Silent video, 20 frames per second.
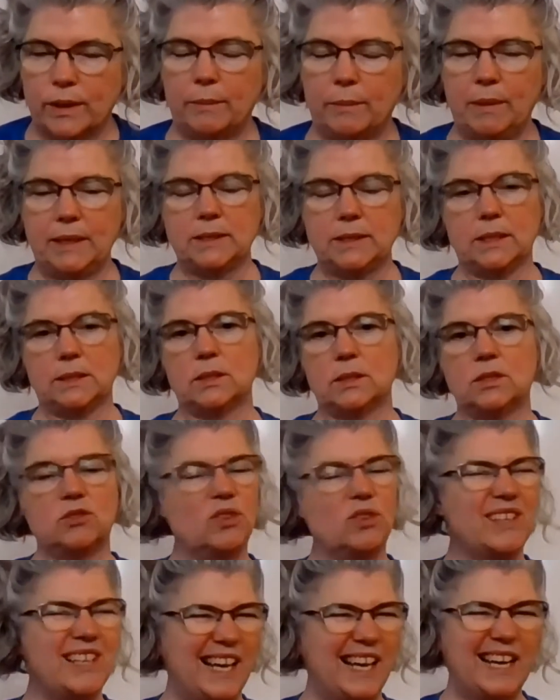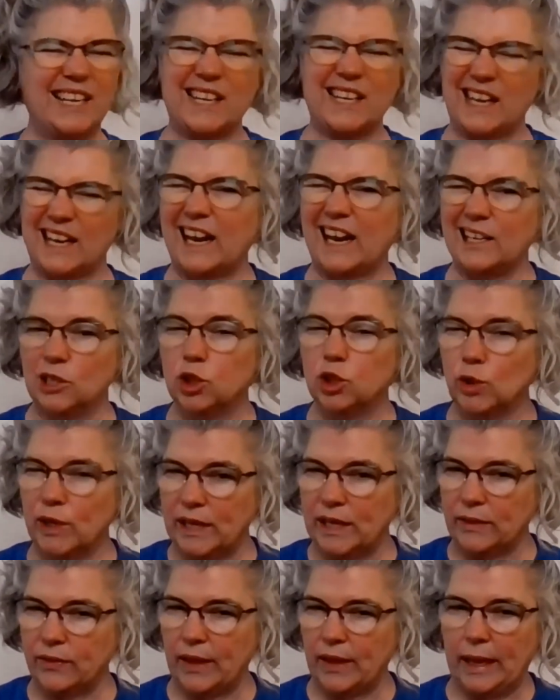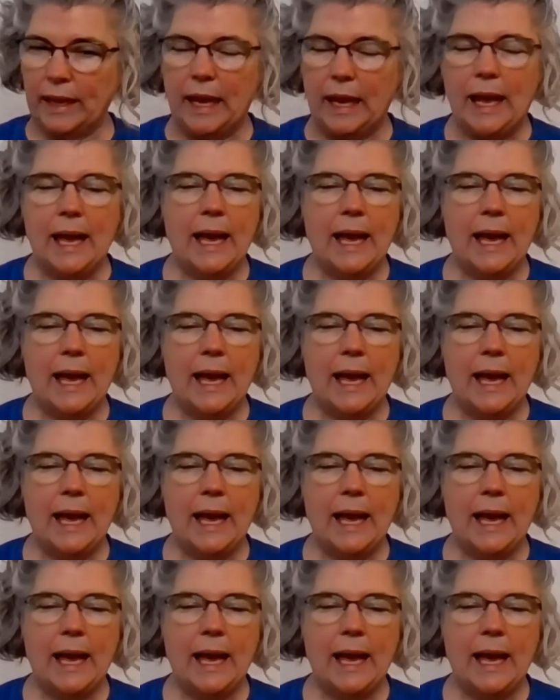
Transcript: That means it's kind of like a learning thing.